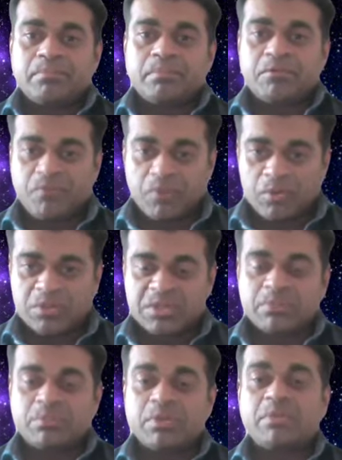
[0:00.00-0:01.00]

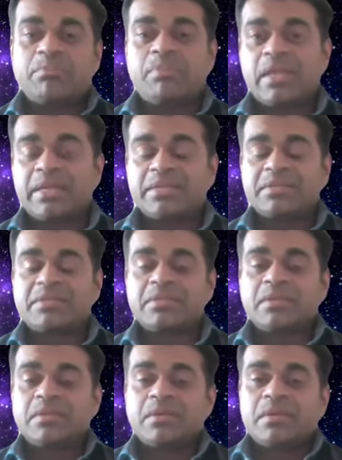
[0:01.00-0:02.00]
enforced and put in
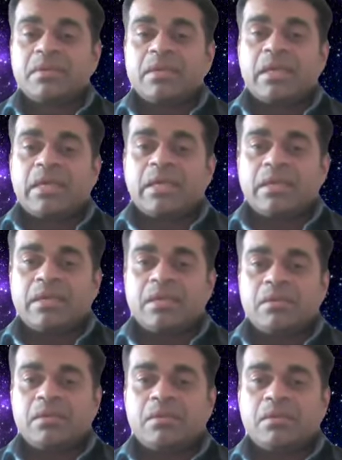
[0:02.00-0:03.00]
place
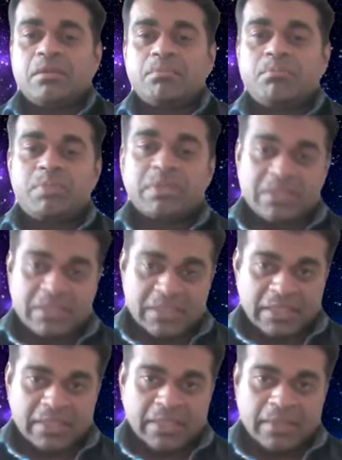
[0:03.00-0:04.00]
in
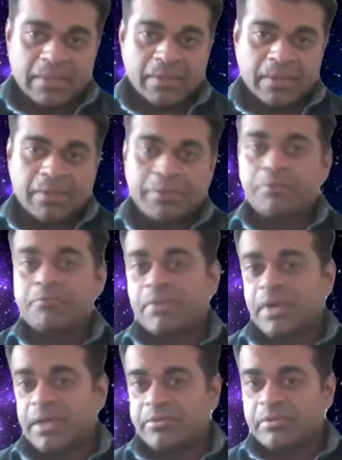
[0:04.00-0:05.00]
particular
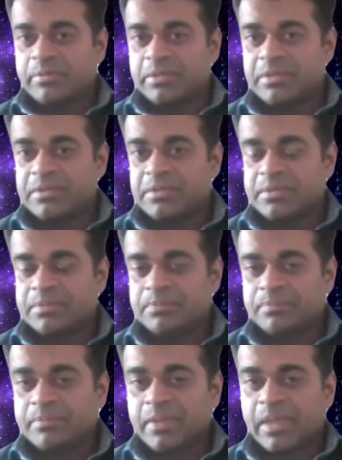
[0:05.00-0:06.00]
environments.
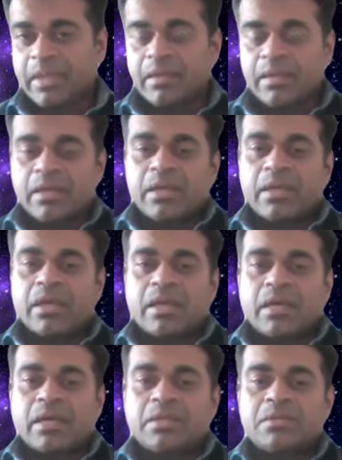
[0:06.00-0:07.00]

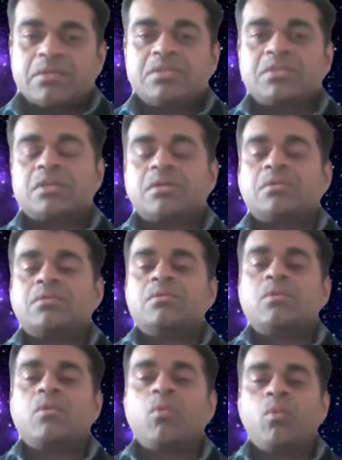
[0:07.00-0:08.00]
And
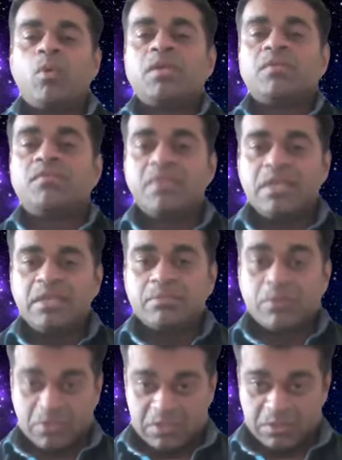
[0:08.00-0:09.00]
so one of the
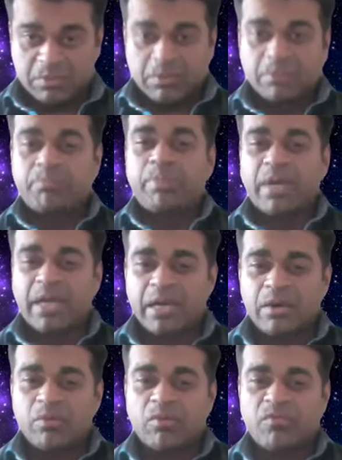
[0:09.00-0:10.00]
most
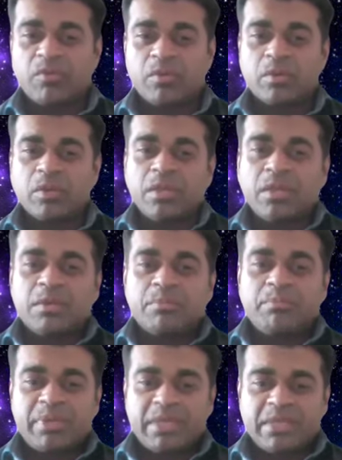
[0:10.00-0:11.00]
powerful
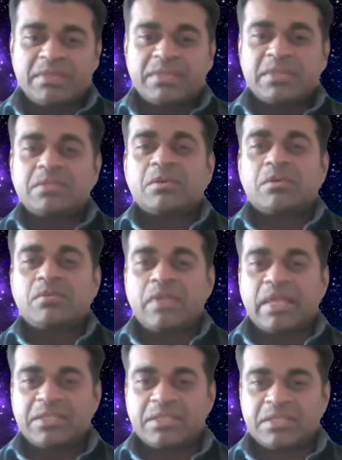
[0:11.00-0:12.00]
pieces of
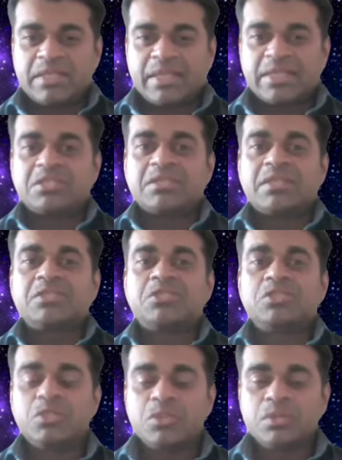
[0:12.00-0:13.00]
legislation
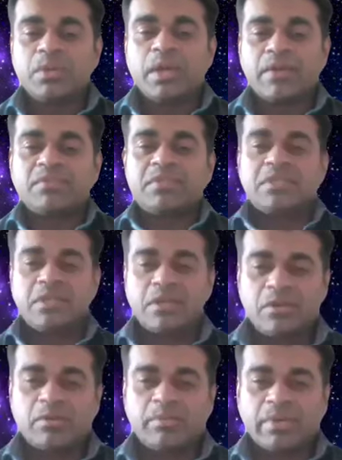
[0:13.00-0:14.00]
that you have to
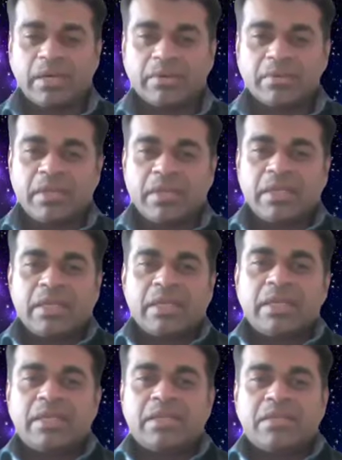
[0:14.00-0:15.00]
know about
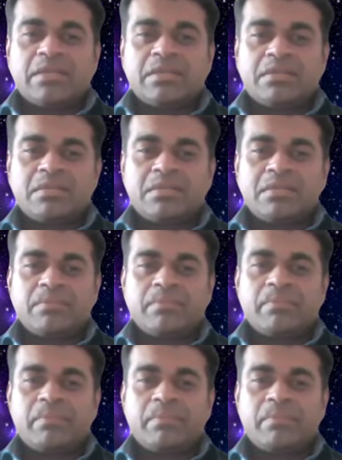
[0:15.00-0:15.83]
is